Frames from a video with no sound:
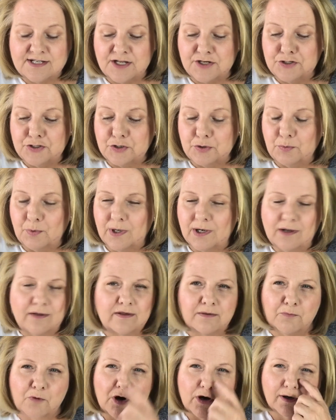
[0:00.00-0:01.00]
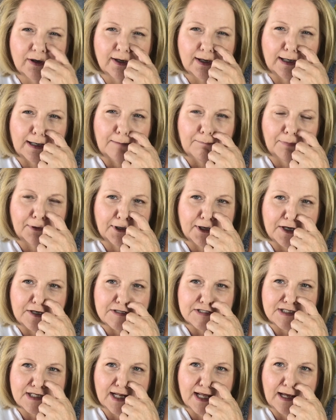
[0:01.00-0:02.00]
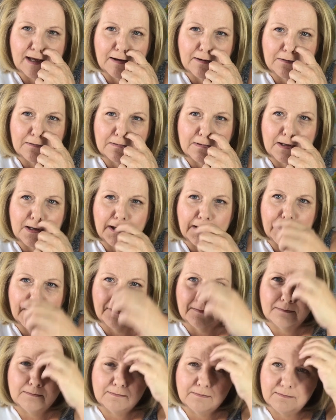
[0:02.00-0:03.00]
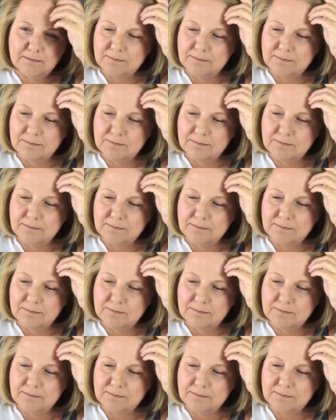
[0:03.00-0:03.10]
a new one on the market a couple of years now.